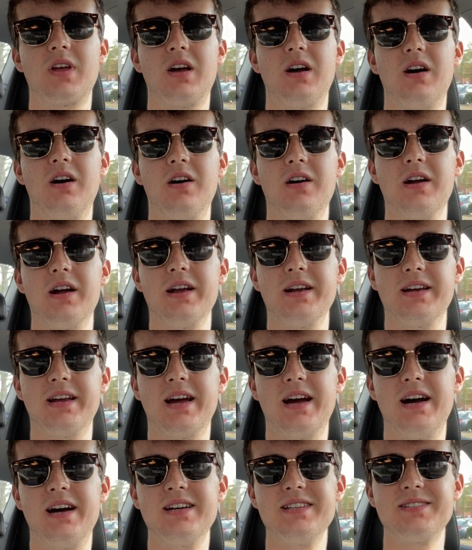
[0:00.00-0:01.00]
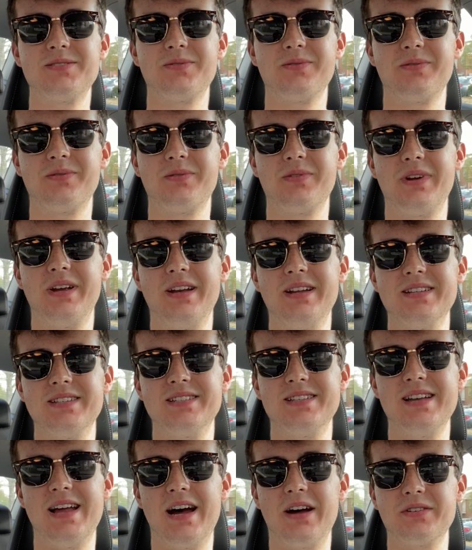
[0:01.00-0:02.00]
All right, guys, it
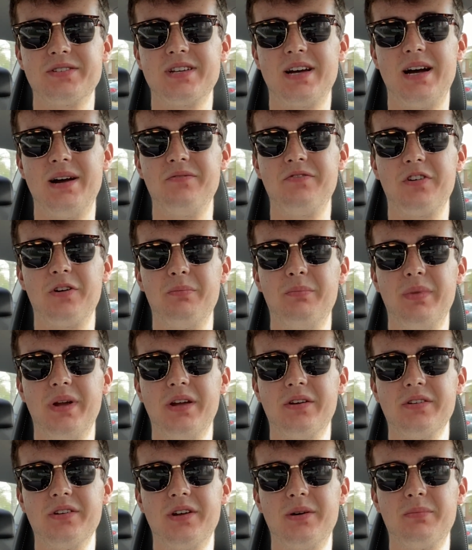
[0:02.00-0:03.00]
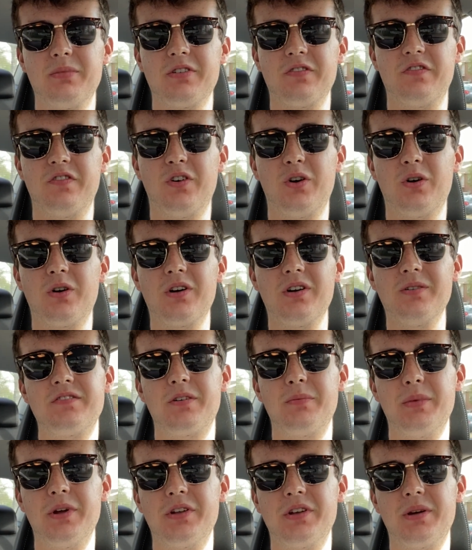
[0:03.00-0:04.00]
is now time for meal number four. For
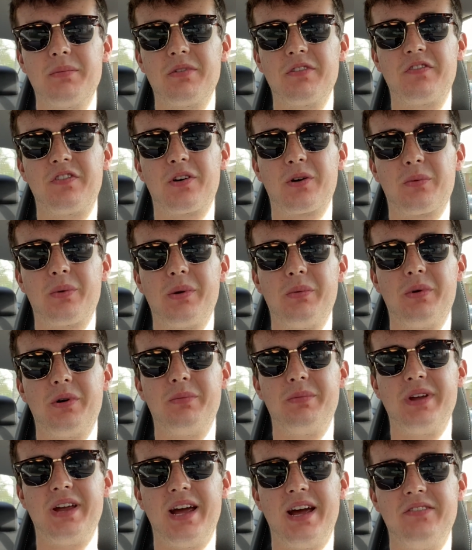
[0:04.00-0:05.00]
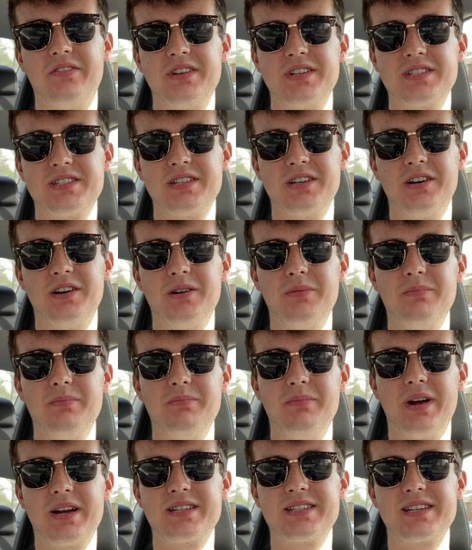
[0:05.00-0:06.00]
meal number four, we will be having some
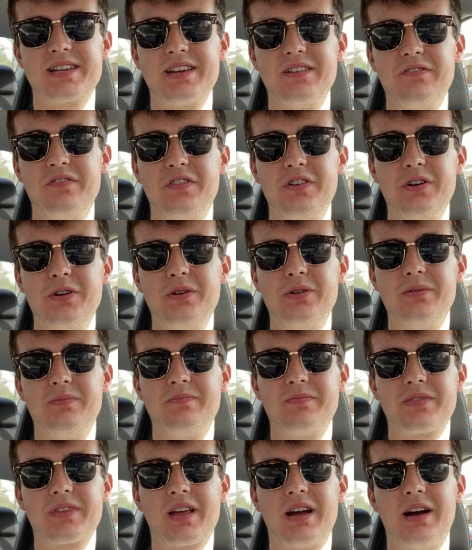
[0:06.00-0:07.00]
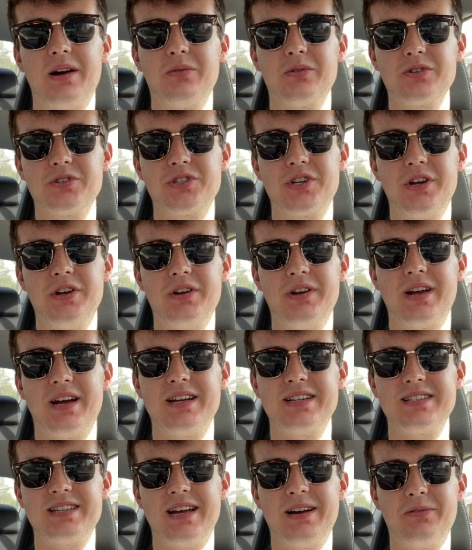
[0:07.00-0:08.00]
Mexican food. I will show you
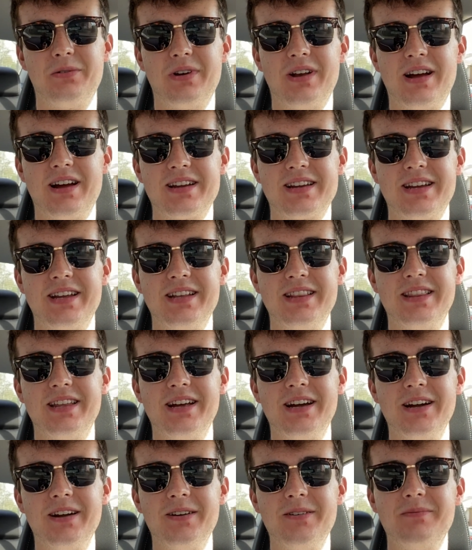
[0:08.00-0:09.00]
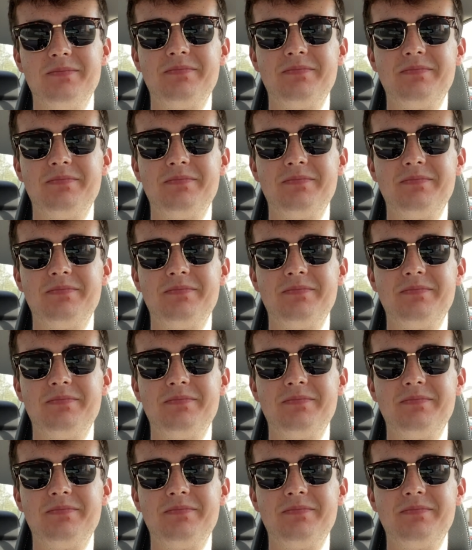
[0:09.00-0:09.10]
guys that when I get there.